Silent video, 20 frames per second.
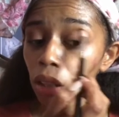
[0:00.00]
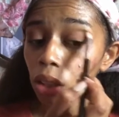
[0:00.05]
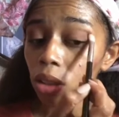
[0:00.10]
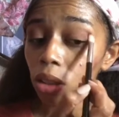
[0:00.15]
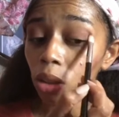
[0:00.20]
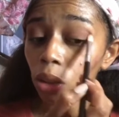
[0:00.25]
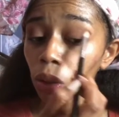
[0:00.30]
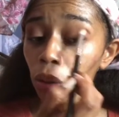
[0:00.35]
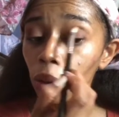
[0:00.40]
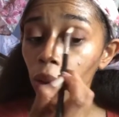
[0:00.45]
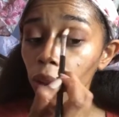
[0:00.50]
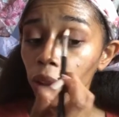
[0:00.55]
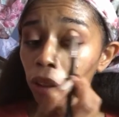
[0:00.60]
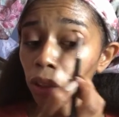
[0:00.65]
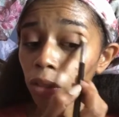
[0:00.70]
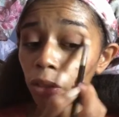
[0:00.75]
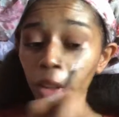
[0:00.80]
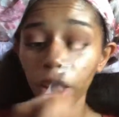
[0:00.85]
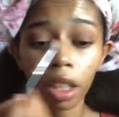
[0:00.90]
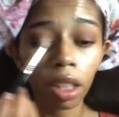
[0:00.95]
So her
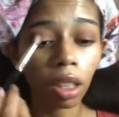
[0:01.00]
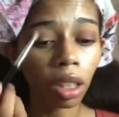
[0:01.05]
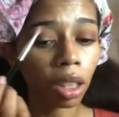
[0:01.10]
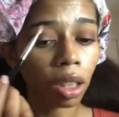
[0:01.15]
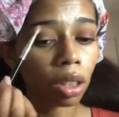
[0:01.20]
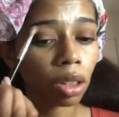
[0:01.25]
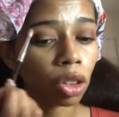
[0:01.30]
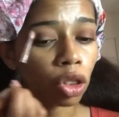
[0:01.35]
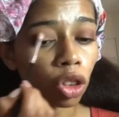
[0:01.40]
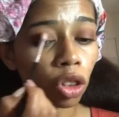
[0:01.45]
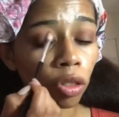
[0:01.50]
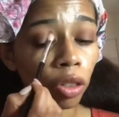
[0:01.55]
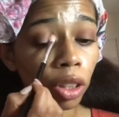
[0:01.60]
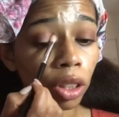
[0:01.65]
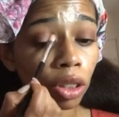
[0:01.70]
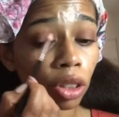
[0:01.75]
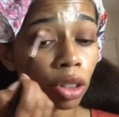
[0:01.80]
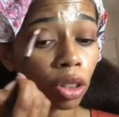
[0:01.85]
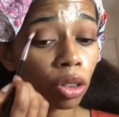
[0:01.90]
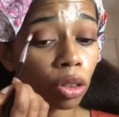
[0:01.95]
and Franklin
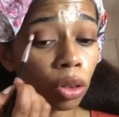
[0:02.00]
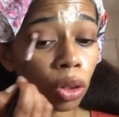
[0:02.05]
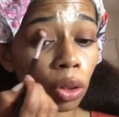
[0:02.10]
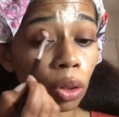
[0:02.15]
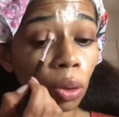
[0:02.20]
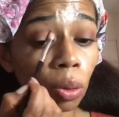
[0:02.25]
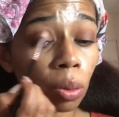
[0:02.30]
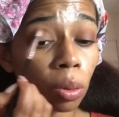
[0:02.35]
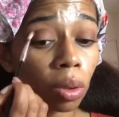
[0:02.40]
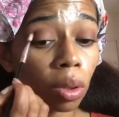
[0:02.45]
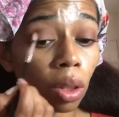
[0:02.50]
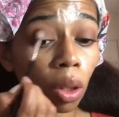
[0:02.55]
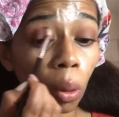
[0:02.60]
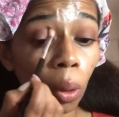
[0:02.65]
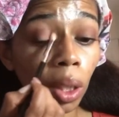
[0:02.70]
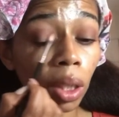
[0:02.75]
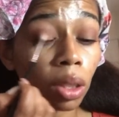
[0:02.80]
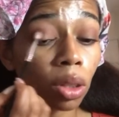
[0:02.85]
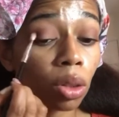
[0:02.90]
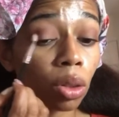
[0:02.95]
traverse through,
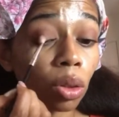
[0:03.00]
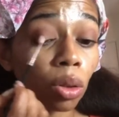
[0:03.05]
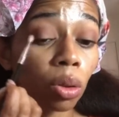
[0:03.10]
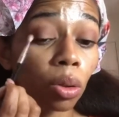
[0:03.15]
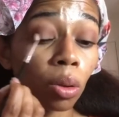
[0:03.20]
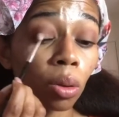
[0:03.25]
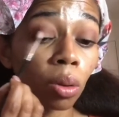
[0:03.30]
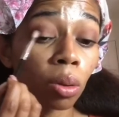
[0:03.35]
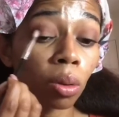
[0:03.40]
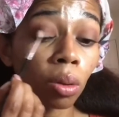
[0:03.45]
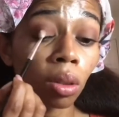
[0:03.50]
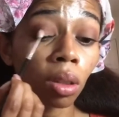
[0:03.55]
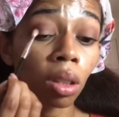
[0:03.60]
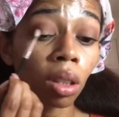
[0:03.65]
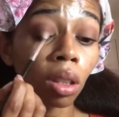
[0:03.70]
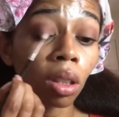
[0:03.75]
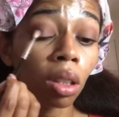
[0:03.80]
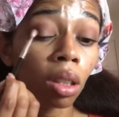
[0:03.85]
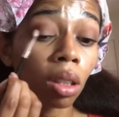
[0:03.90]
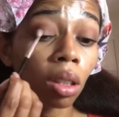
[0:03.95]
going to
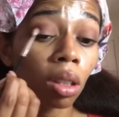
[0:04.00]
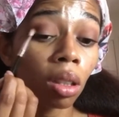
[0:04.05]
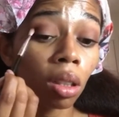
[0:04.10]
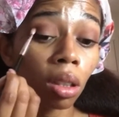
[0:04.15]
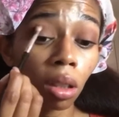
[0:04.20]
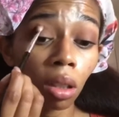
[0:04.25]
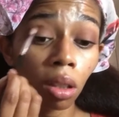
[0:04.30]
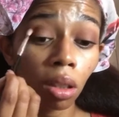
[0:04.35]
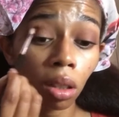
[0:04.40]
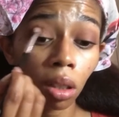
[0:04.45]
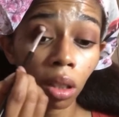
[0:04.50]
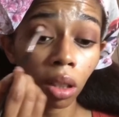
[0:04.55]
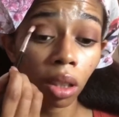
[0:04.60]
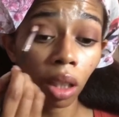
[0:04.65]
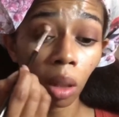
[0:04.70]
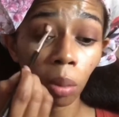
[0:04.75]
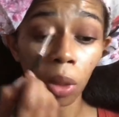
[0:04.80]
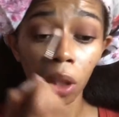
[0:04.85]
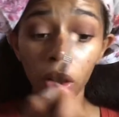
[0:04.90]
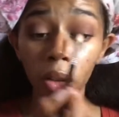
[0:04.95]
the
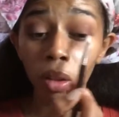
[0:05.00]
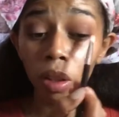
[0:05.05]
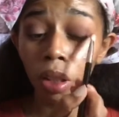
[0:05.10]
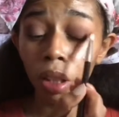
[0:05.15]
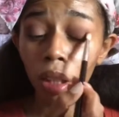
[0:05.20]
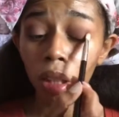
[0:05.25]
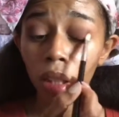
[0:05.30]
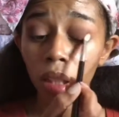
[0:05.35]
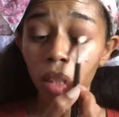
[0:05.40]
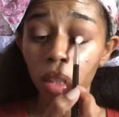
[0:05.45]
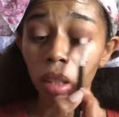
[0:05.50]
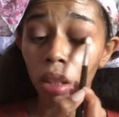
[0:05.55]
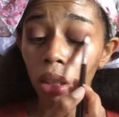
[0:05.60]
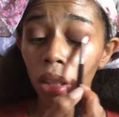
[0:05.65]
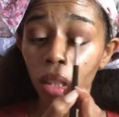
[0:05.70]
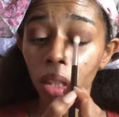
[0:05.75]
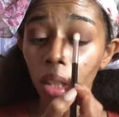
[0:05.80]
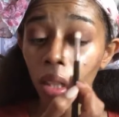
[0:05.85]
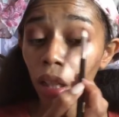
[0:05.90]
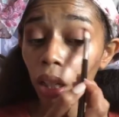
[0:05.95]
same area,
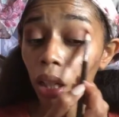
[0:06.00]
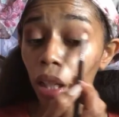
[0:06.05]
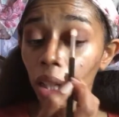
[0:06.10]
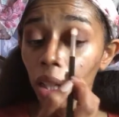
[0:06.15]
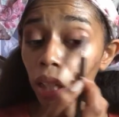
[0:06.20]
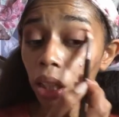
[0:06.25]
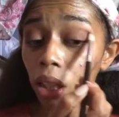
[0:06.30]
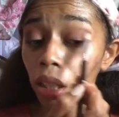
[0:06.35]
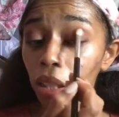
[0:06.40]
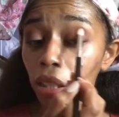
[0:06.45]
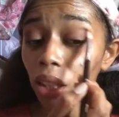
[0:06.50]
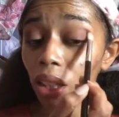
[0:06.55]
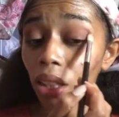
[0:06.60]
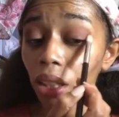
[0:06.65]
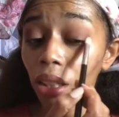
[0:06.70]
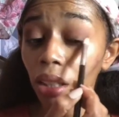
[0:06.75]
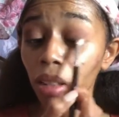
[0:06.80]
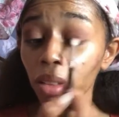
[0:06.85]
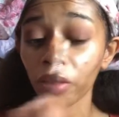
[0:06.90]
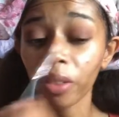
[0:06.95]
and
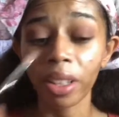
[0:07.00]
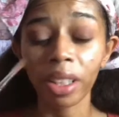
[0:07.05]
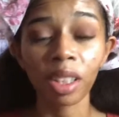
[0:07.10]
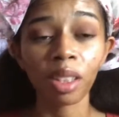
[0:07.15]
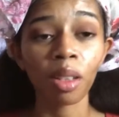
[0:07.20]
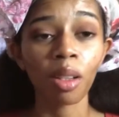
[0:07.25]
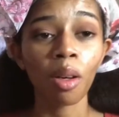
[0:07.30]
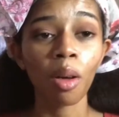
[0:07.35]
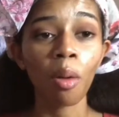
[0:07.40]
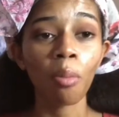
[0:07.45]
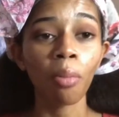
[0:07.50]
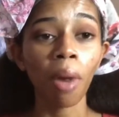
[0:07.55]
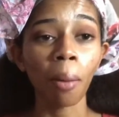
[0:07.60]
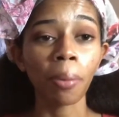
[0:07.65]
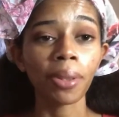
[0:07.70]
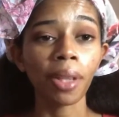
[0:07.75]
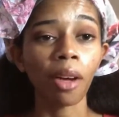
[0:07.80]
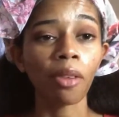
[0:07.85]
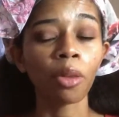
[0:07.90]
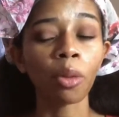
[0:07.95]
Leatherface
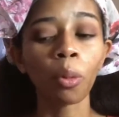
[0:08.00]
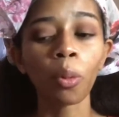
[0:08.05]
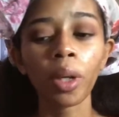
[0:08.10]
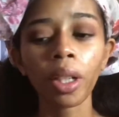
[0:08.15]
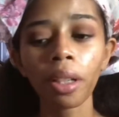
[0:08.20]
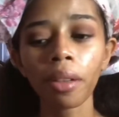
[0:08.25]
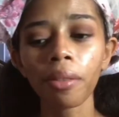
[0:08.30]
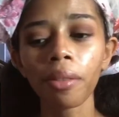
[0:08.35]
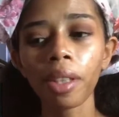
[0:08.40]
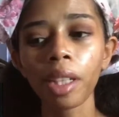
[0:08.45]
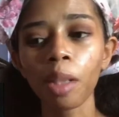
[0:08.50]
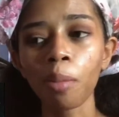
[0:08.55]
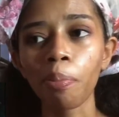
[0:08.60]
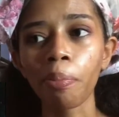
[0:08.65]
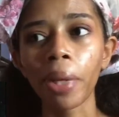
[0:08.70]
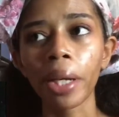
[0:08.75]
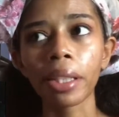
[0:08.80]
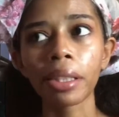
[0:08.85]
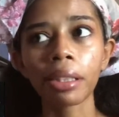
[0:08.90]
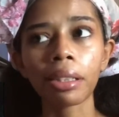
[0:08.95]
pops out for one of the
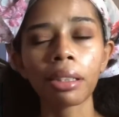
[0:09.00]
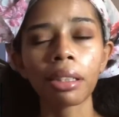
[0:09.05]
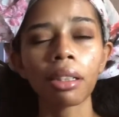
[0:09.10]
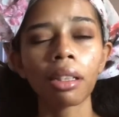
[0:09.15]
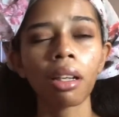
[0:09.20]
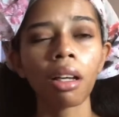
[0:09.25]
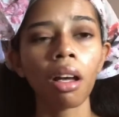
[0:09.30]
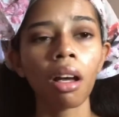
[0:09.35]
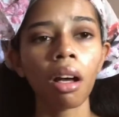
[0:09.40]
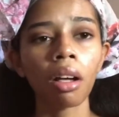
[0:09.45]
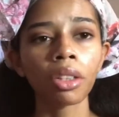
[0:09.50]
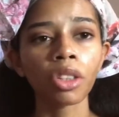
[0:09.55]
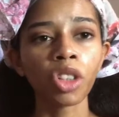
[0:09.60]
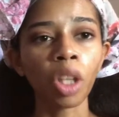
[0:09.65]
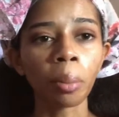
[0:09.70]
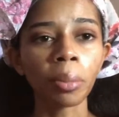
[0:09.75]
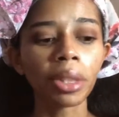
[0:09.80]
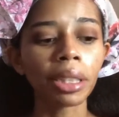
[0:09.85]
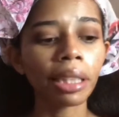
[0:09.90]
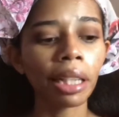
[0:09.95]
best
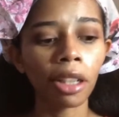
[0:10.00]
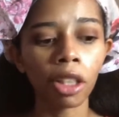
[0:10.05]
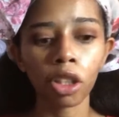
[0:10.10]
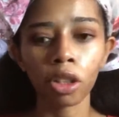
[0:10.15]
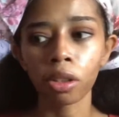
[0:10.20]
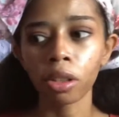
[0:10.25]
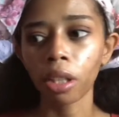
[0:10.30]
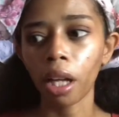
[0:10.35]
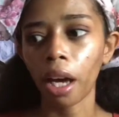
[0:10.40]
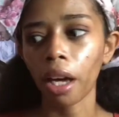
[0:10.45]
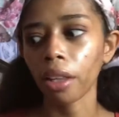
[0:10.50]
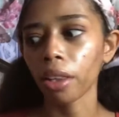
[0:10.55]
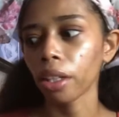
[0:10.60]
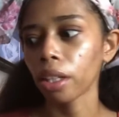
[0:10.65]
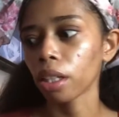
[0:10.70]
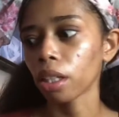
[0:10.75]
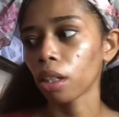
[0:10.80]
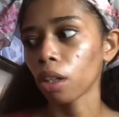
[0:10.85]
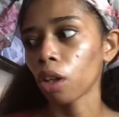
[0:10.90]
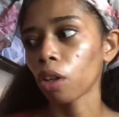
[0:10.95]
jump scares, I
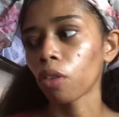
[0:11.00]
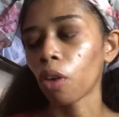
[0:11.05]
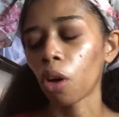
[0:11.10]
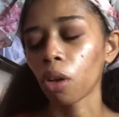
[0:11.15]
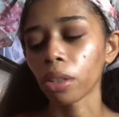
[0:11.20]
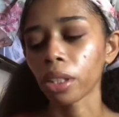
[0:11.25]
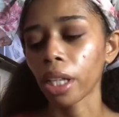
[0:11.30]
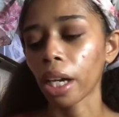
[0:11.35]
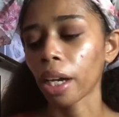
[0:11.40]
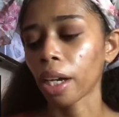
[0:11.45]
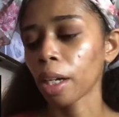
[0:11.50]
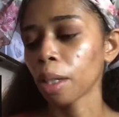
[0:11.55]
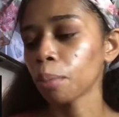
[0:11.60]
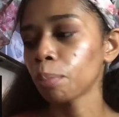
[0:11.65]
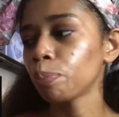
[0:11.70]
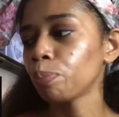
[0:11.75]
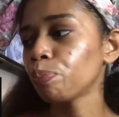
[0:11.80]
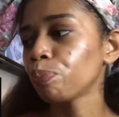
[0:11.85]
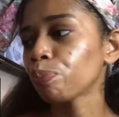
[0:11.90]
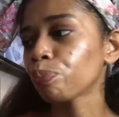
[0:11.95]
think, of all
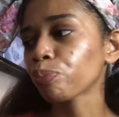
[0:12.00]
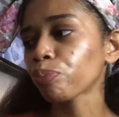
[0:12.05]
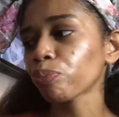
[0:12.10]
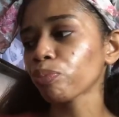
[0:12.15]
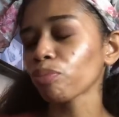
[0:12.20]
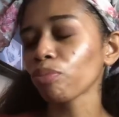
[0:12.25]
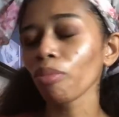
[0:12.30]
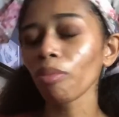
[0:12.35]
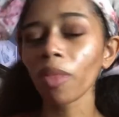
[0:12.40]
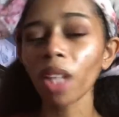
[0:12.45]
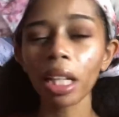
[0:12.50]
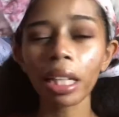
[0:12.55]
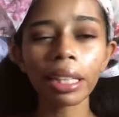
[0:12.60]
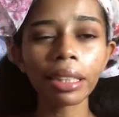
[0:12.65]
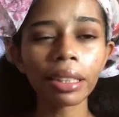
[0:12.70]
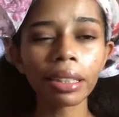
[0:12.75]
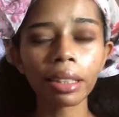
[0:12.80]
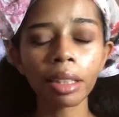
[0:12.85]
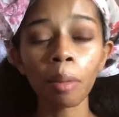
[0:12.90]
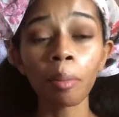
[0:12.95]
time.
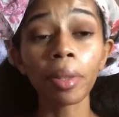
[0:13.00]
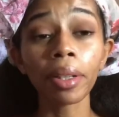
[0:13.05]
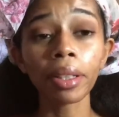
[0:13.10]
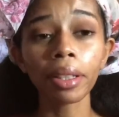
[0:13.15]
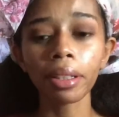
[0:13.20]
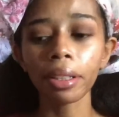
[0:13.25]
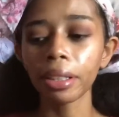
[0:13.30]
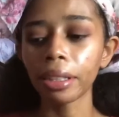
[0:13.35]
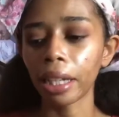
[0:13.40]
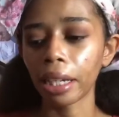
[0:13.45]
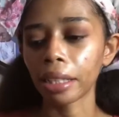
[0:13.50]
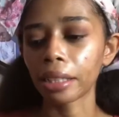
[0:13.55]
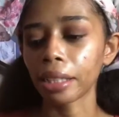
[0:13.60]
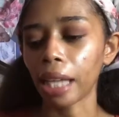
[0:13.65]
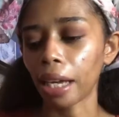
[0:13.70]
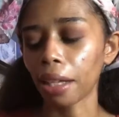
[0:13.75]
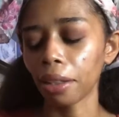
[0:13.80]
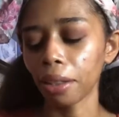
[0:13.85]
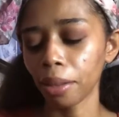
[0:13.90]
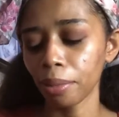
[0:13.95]
Because it's completely dead
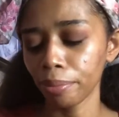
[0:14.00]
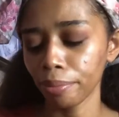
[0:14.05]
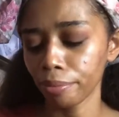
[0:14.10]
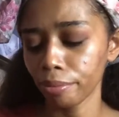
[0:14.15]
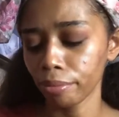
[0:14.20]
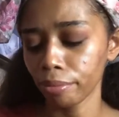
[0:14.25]
silent.